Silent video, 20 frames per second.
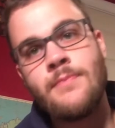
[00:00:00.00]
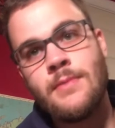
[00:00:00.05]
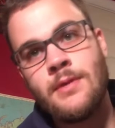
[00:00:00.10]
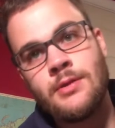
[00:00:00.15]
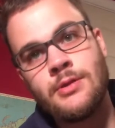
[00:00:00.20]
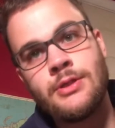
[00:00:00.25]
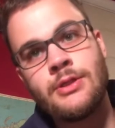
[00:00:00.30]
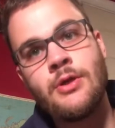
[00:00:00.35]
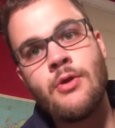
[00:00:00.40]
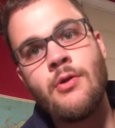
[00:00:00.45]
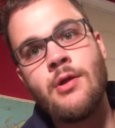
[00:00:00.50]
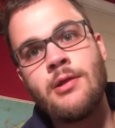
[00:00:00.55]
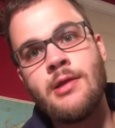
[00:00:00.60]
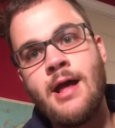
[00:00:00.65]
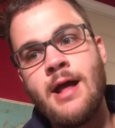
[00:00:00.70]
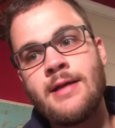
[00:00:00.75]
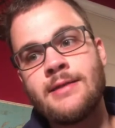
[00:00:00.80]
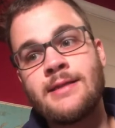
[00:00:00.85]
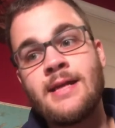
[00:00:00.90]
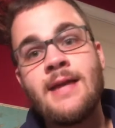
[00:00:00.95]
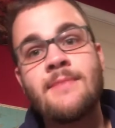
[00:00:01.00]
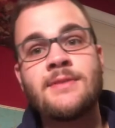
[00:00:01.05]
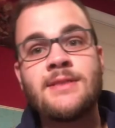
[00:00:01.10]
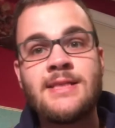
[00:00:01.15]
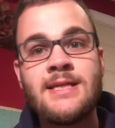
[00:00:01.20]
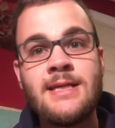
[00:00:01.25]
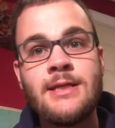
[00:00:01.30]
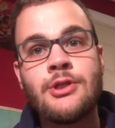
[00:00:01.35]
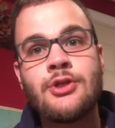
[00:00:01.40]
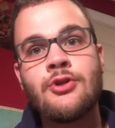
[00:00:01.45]
And so a lot of times
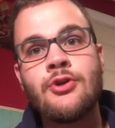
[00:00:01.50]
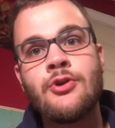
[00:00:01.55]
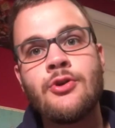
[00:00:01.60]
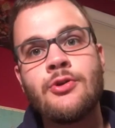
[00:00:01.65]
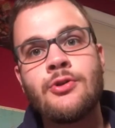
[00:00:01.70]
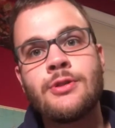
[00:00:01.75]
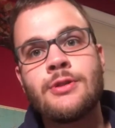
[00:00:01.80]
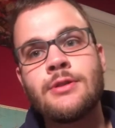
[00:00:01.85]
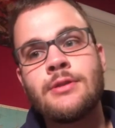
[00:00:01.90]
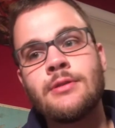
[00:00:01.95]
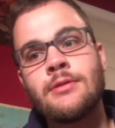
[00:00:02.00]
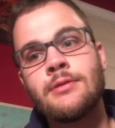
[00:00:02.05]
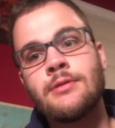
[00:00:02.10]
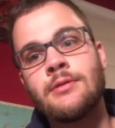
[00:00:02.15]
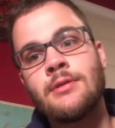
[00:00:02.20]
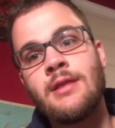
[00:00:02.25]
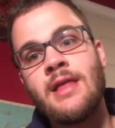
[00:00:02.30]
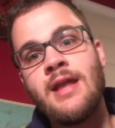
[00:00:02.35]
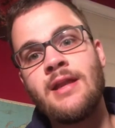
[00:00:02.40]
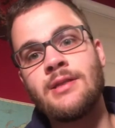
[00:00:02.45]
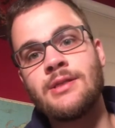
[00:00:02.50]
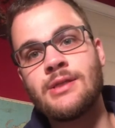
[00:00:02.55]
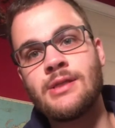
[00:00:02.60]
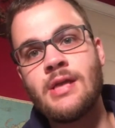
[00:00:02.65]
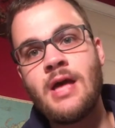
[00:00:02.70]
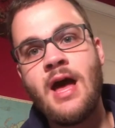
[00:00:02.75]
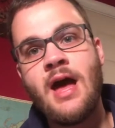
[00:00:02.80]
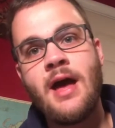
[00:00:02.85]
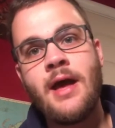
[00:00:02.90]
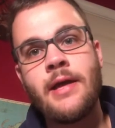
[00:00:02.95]
teachers let it
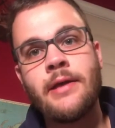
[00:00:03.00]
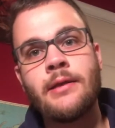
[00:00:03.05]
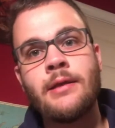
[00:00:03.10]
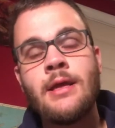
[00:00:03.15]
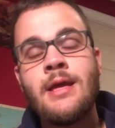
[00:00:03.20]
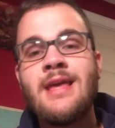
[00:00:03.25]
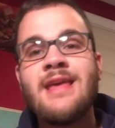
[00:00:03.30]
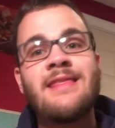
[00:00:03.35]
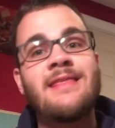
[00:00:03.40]
slide.